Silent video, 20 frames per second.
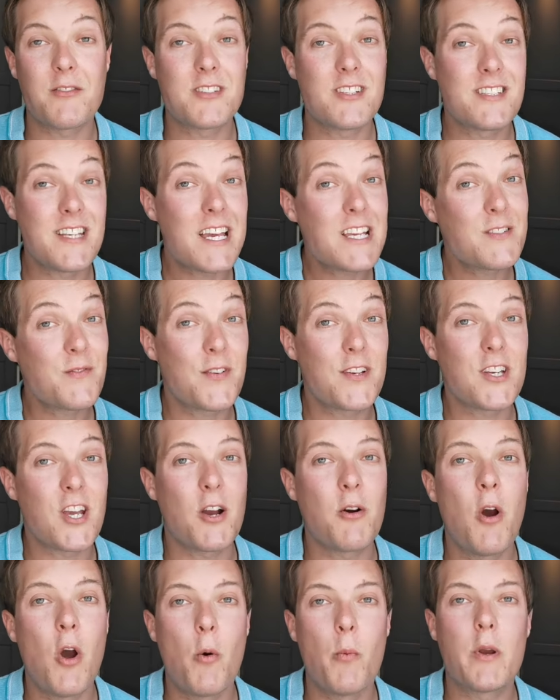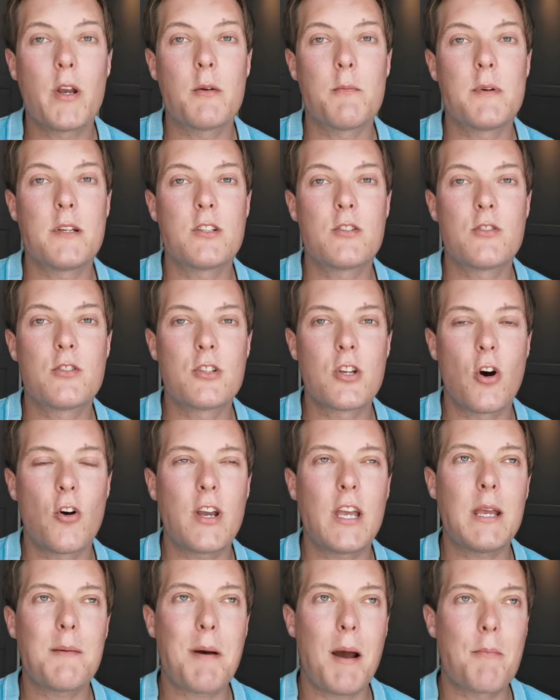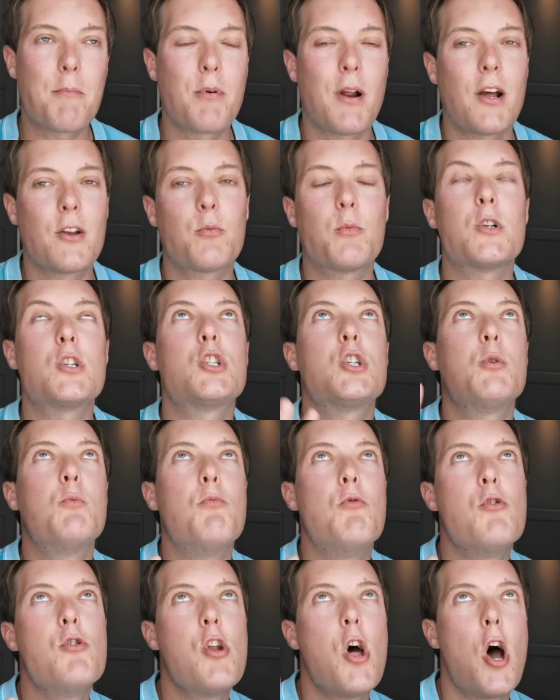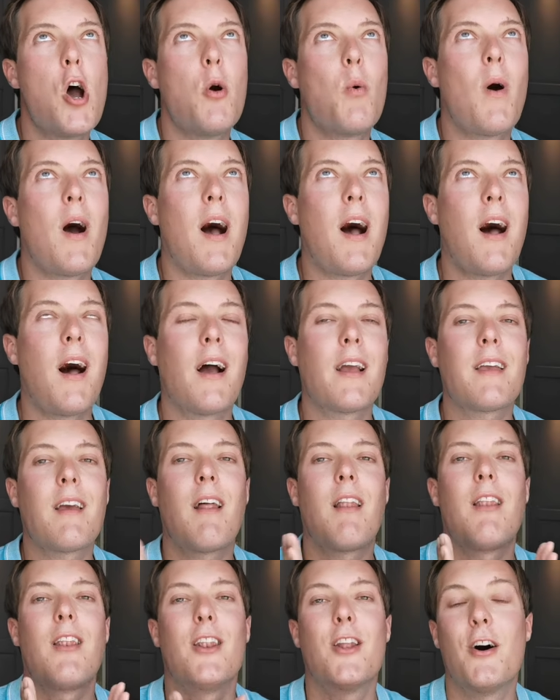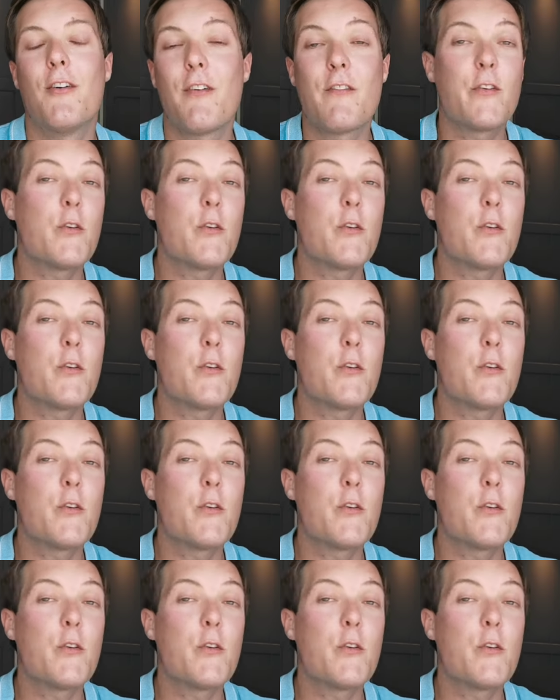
Now in today's video, we're going to be talking about a brand which you know I love.